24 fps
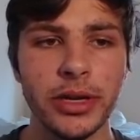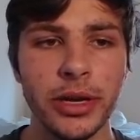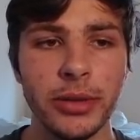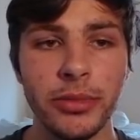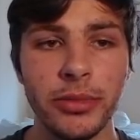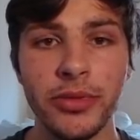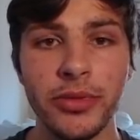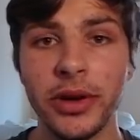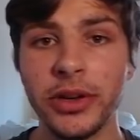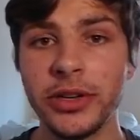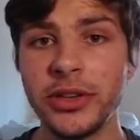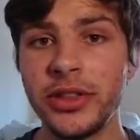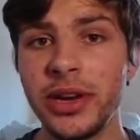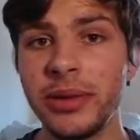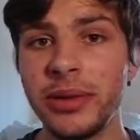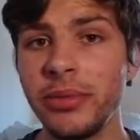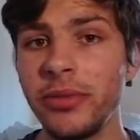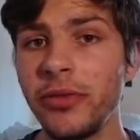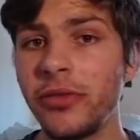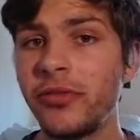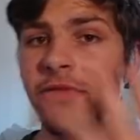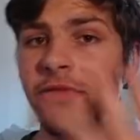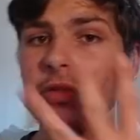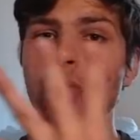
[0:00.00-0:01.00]
Moving on to the number
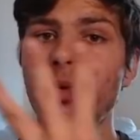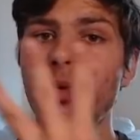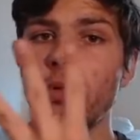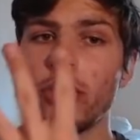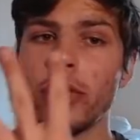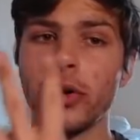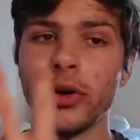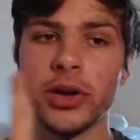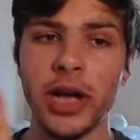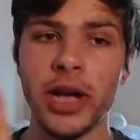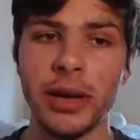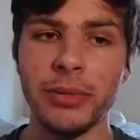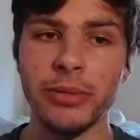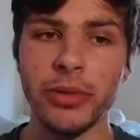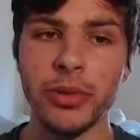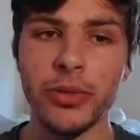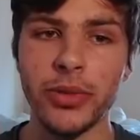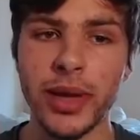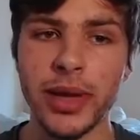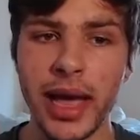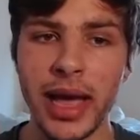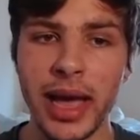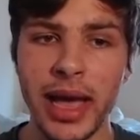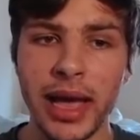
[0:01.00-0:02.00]
four combo,
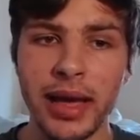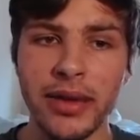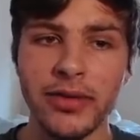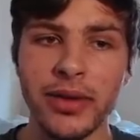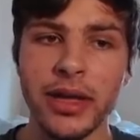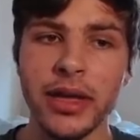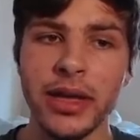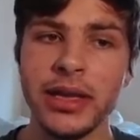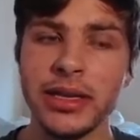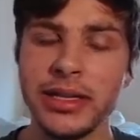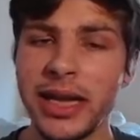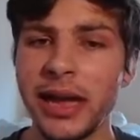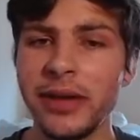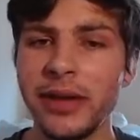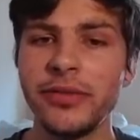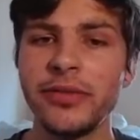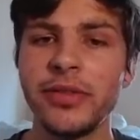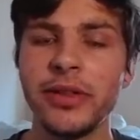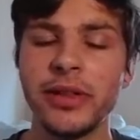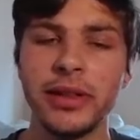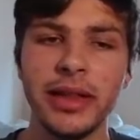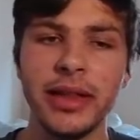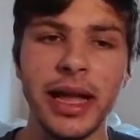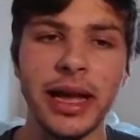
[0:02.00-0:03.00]
we have Tough
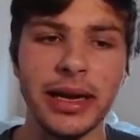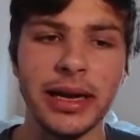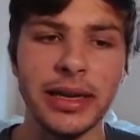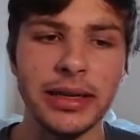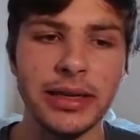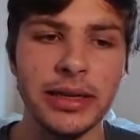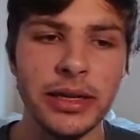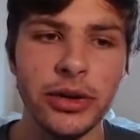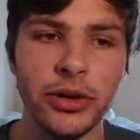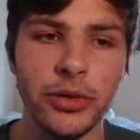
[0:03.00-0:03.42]
Luck,